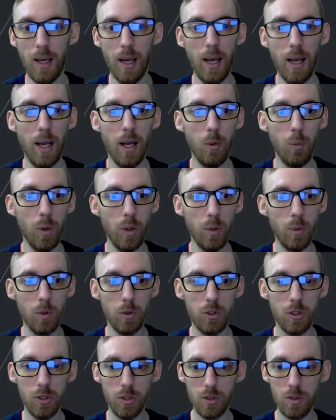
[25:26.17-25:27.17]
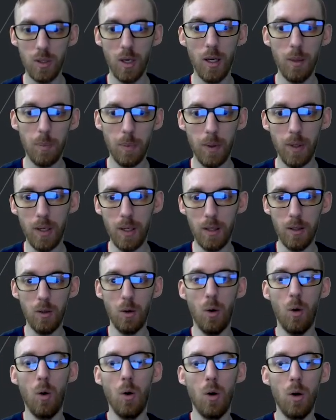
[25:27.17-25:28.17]
and we will just type in
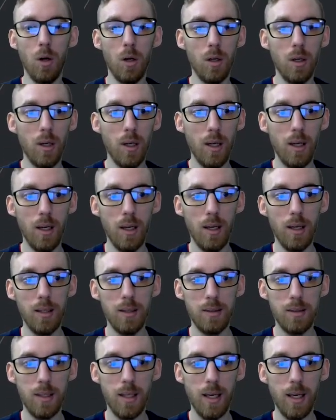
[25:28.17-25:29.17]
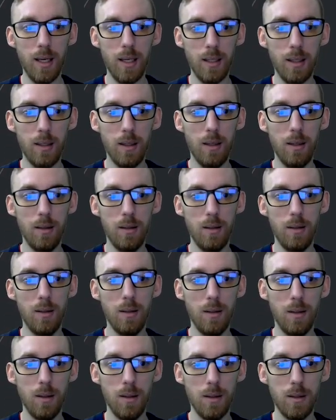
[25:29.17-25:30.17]
our take
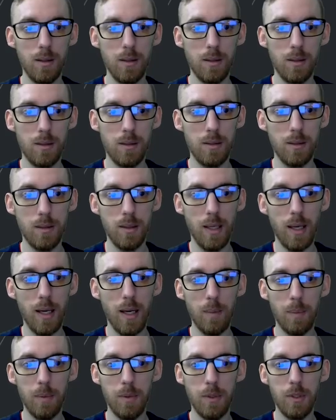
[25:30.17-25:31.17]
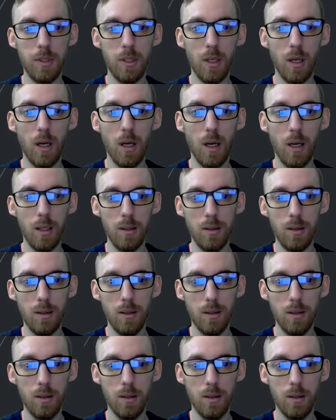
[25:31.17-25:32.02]
snapshot